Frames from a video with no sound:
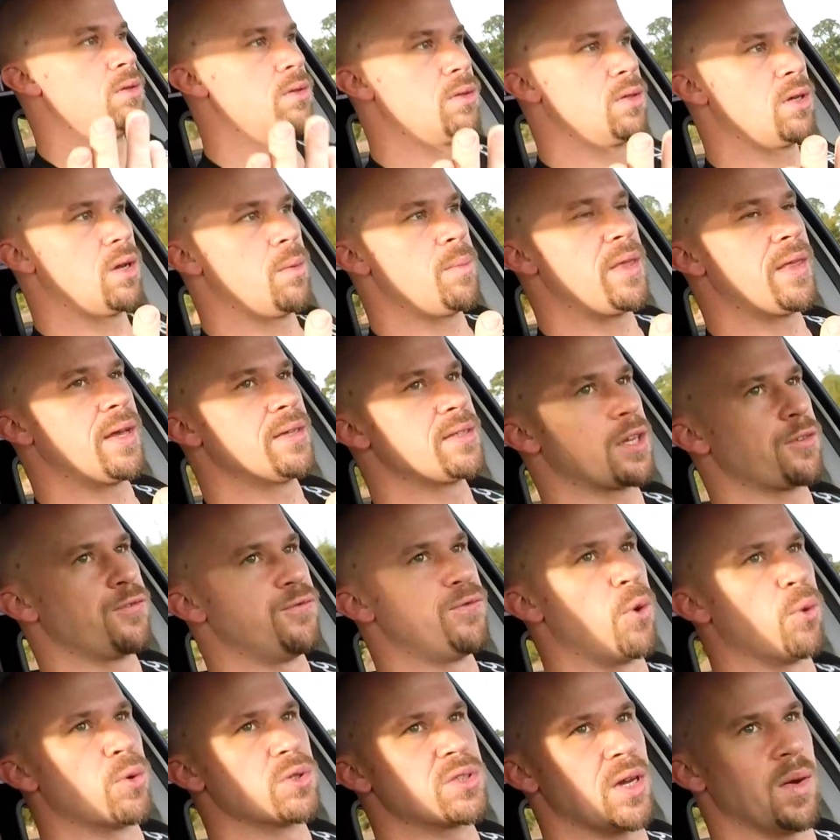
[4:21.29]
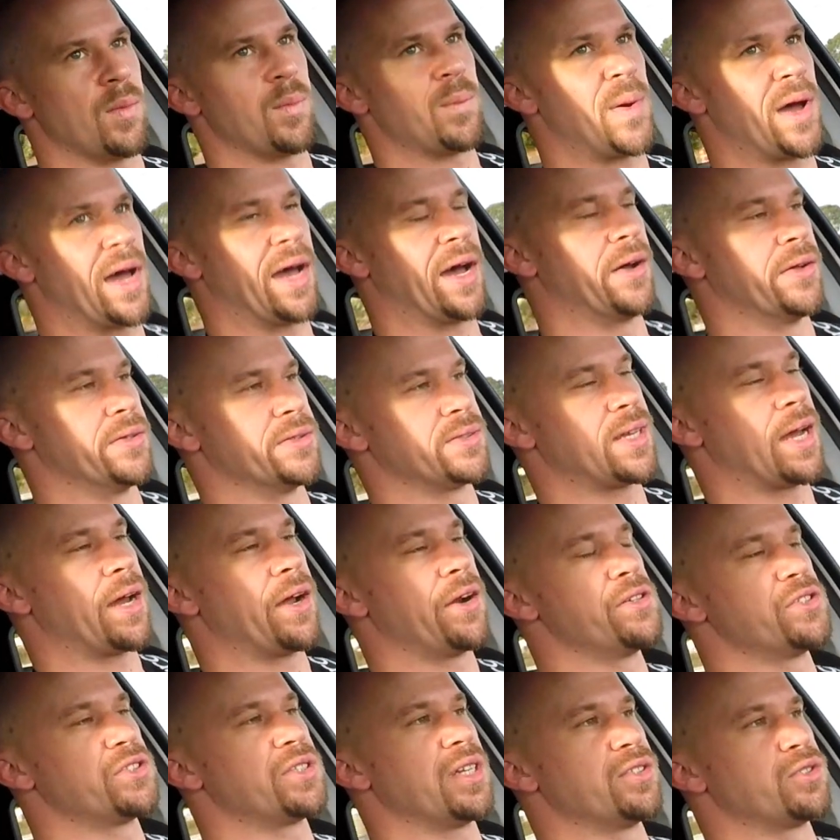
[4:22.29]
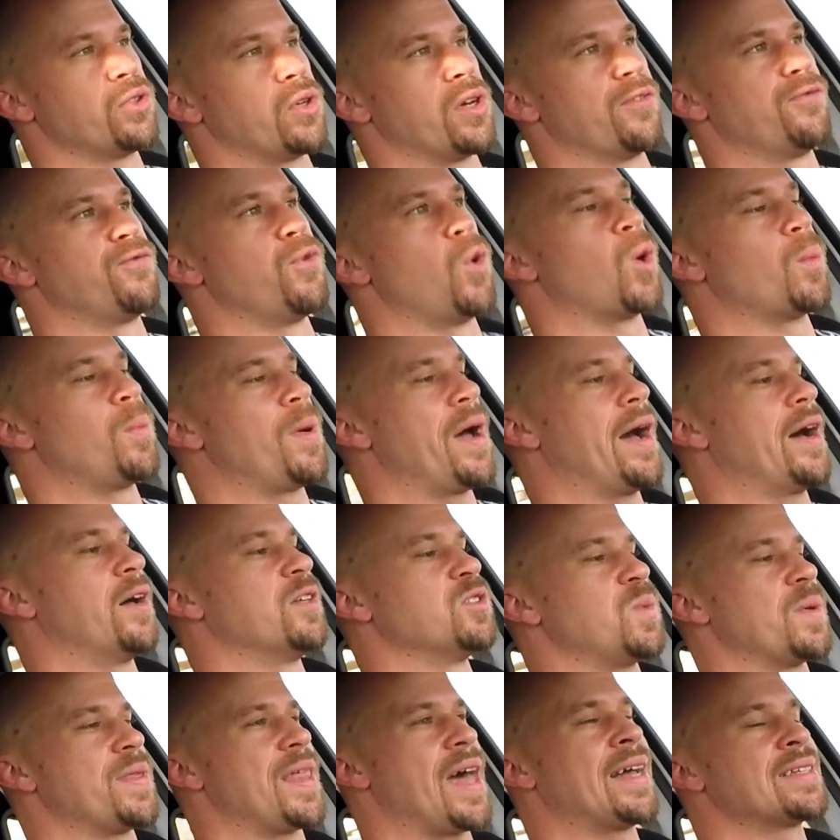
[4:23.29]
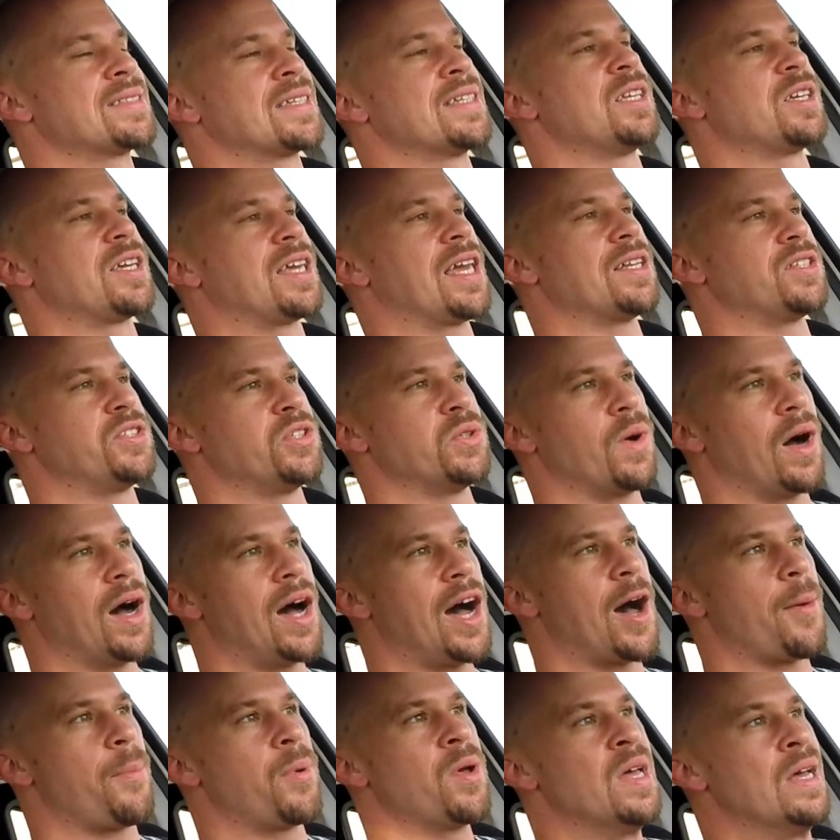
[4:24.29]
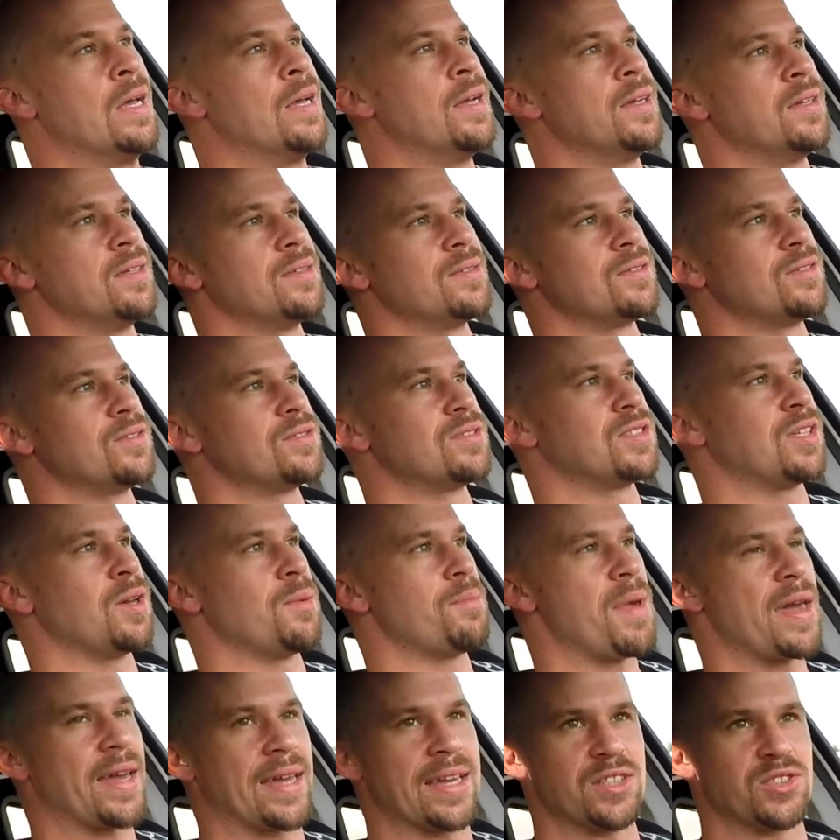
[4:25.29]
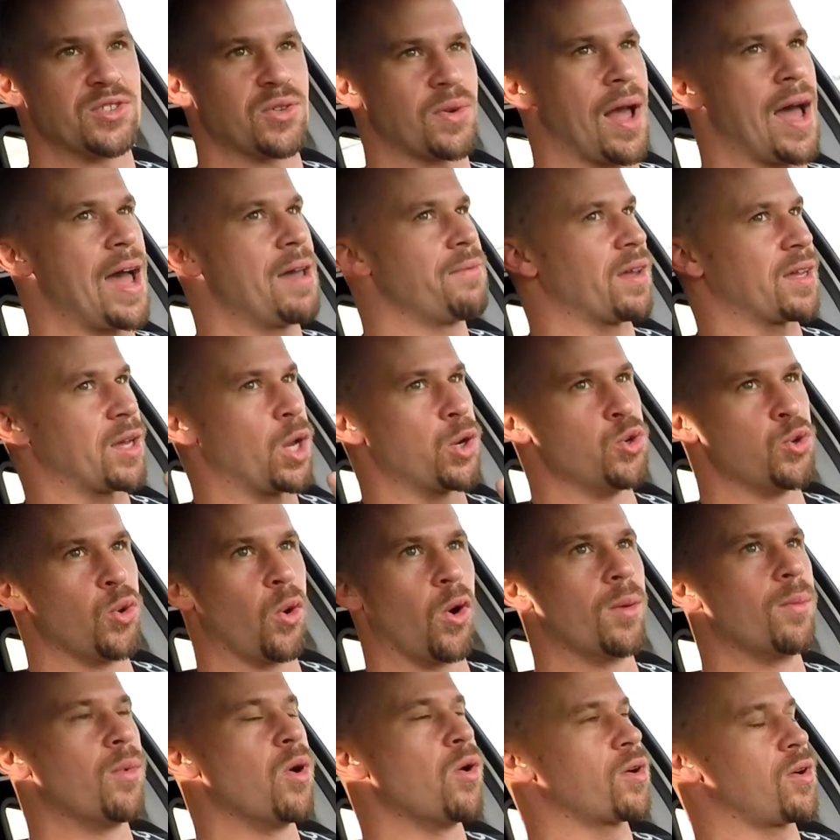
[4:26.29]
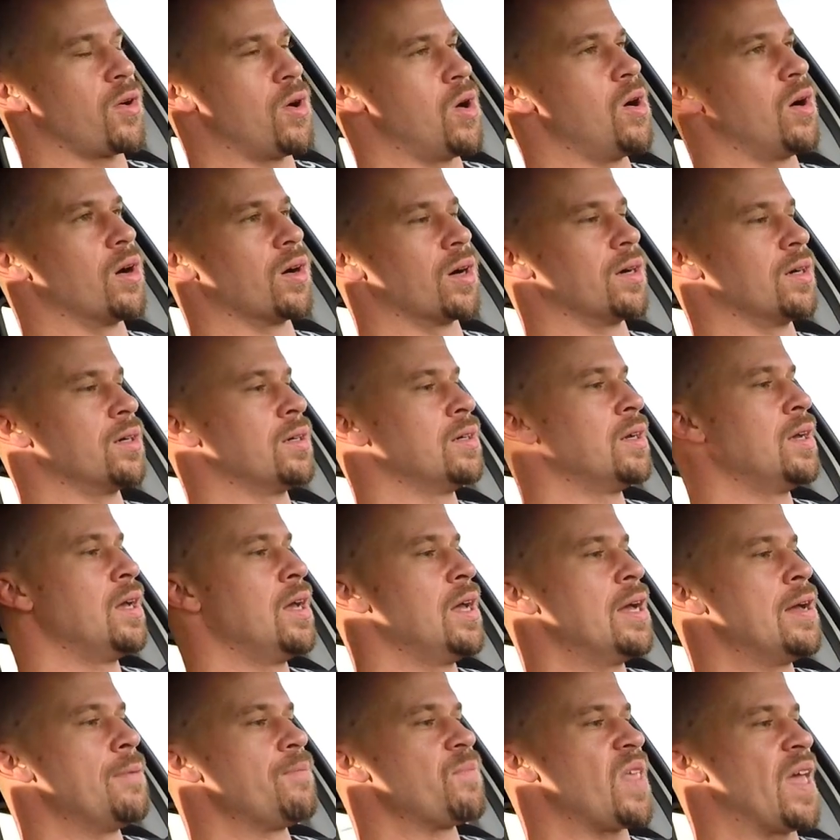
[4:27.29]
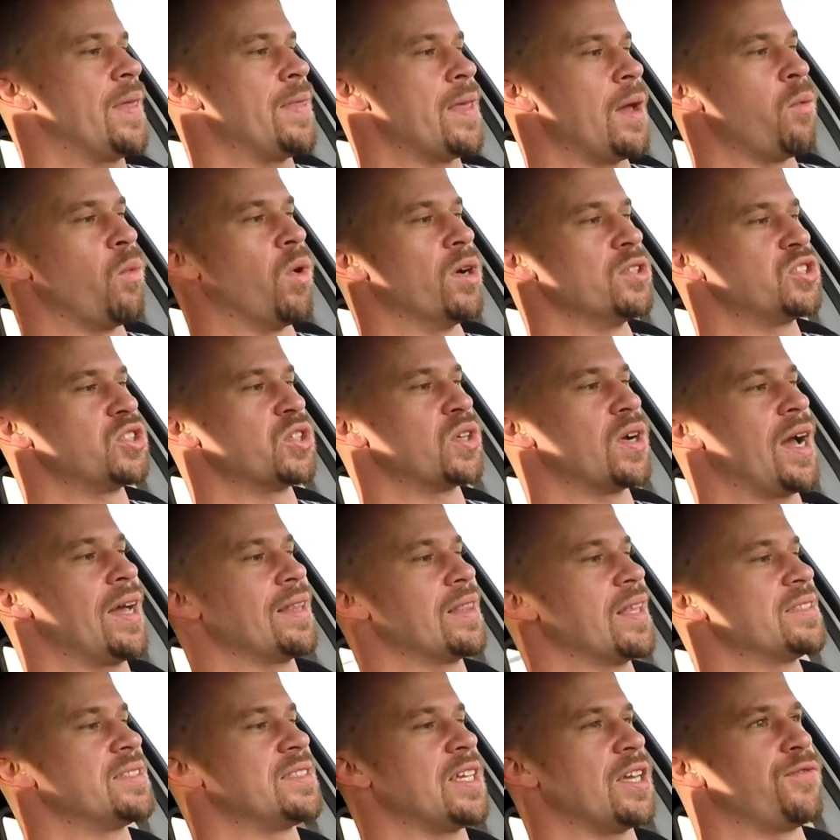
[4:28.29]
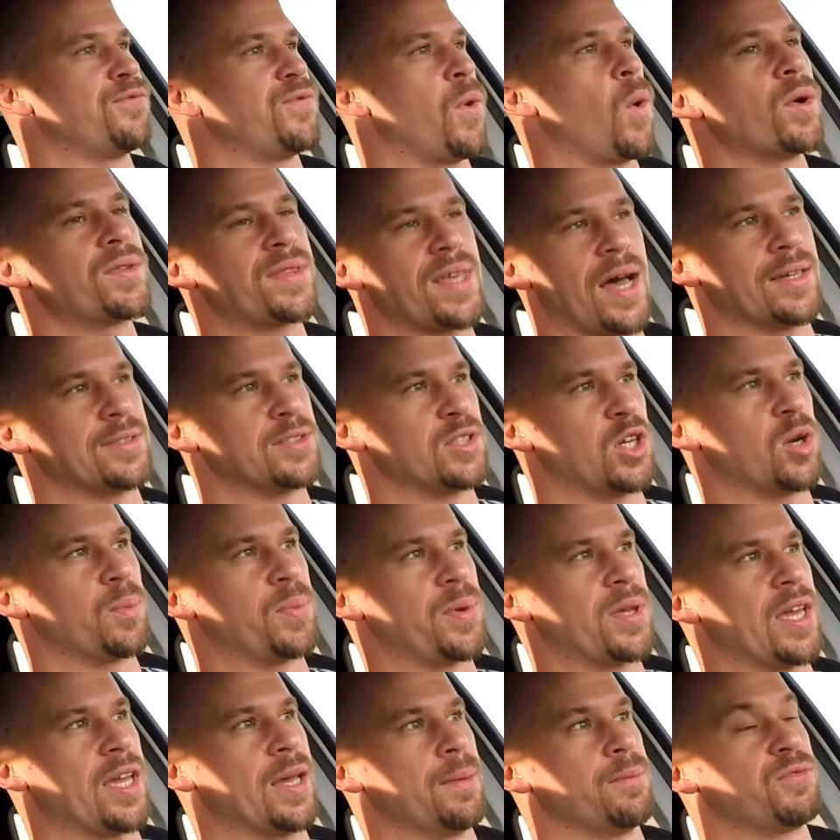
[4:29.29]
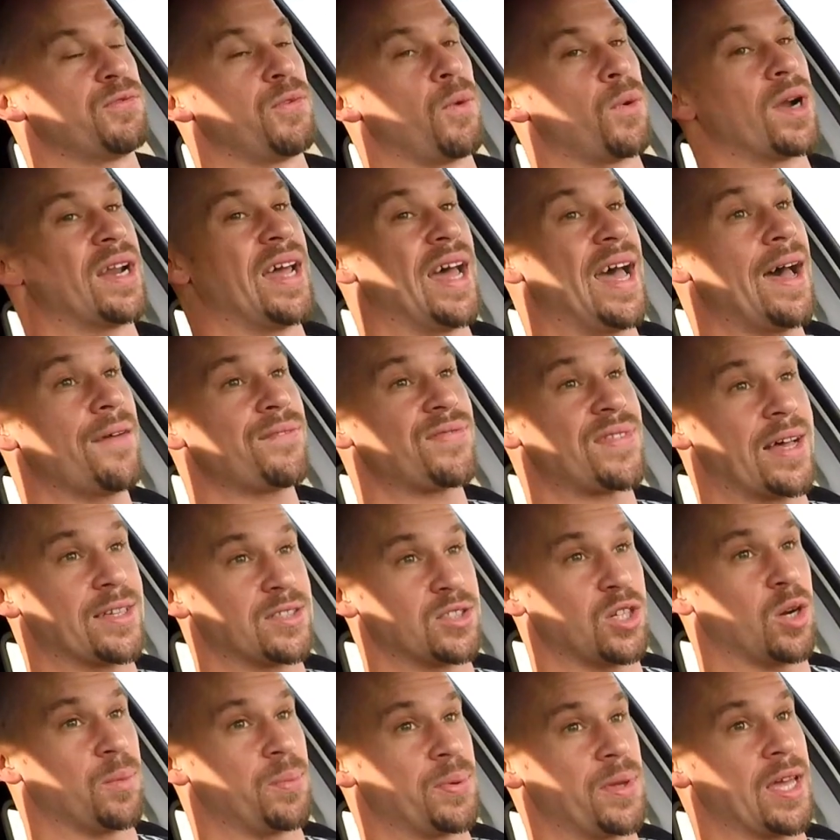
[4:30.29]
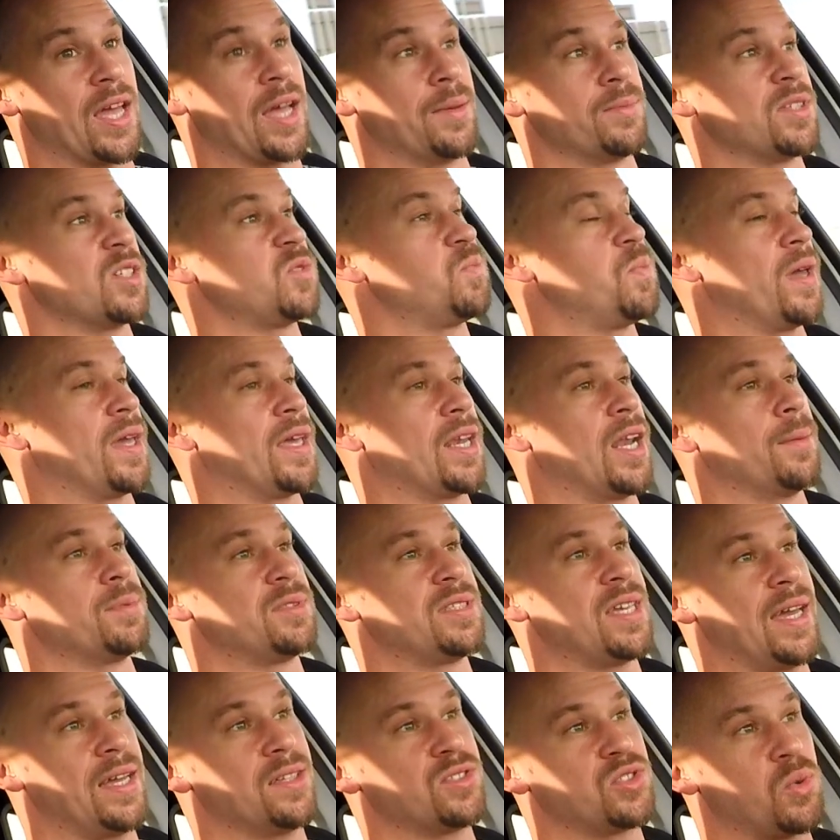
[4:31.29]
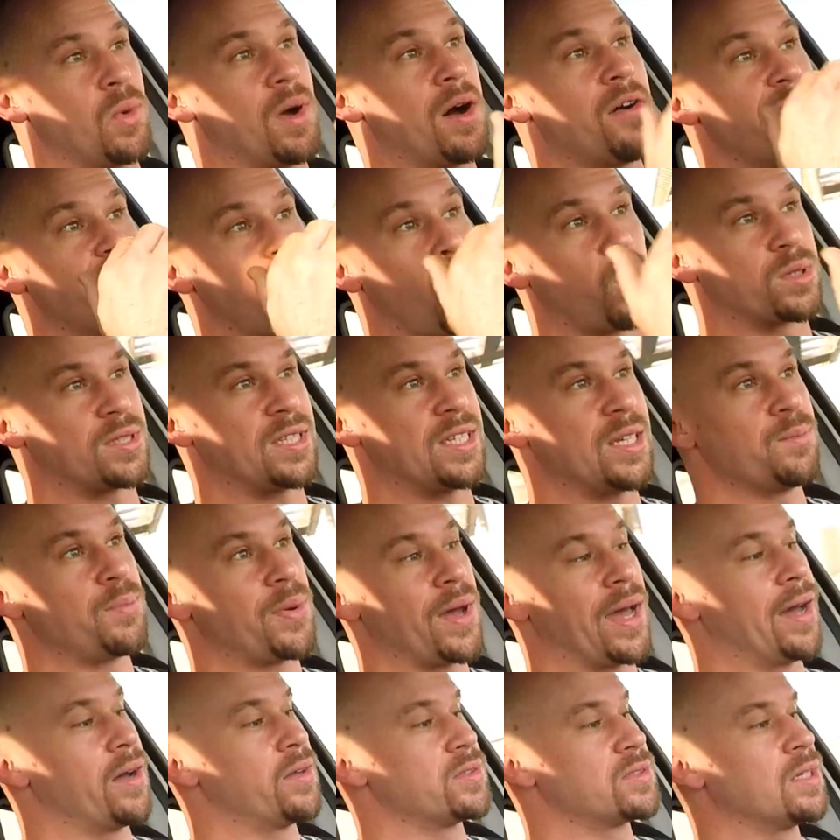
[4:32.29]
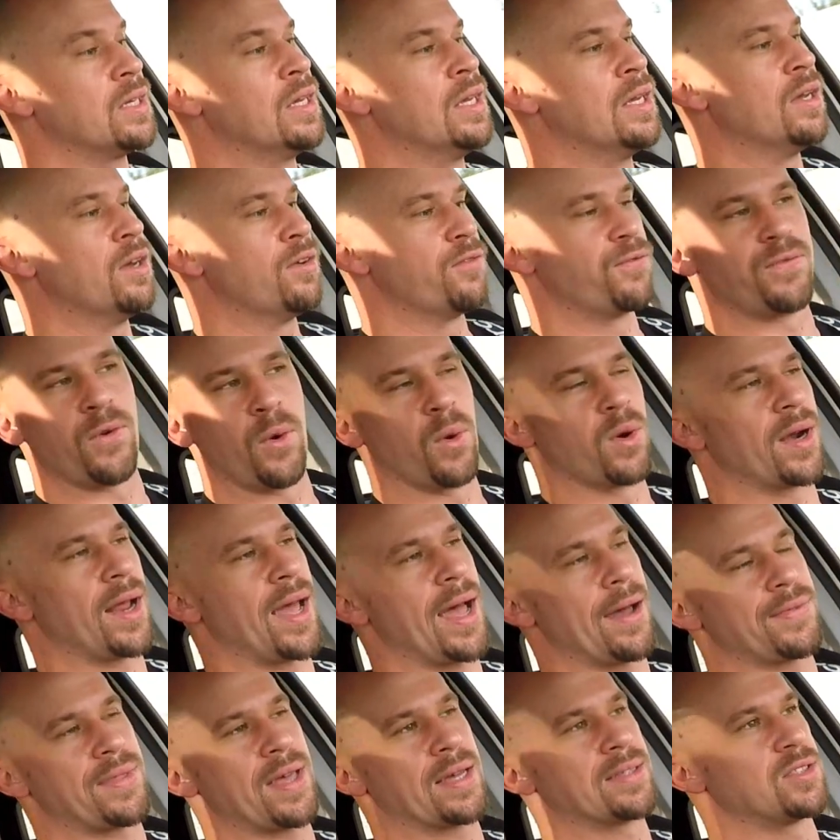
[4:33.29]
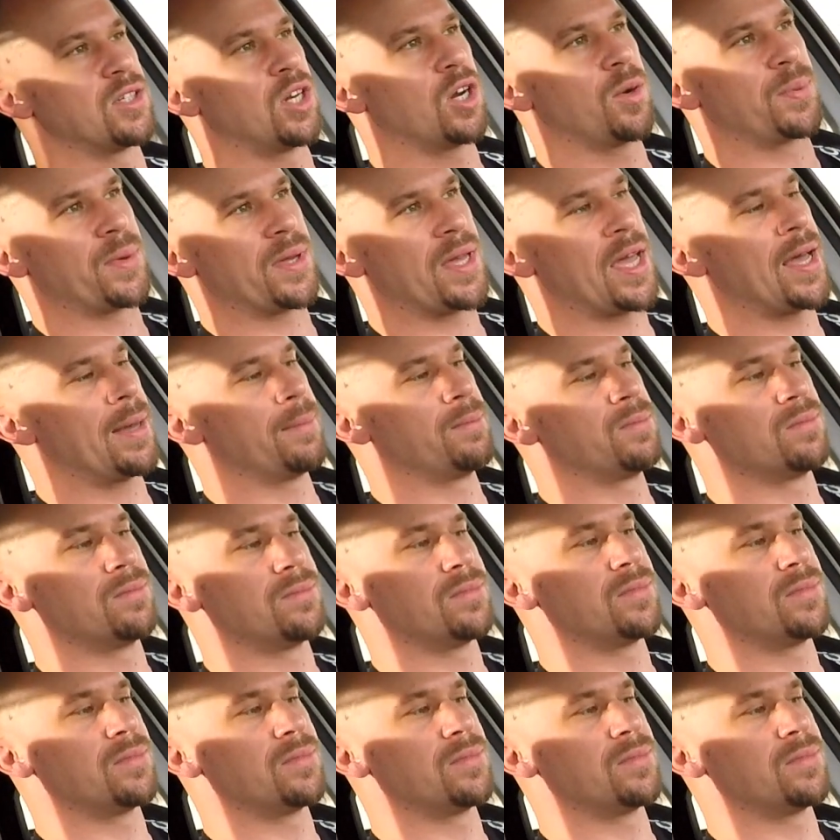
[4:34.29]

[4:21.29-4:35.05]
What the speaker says: I mean, that's like 4 something pounds. I understand it's only 4 pounds, but that's gonna get you up to make it drive like a normal car. And then once you're at, let's say 4,000 RPM, 4,500 RPM, just picking up 10, 12, 14 pounds, 4,500 RPMs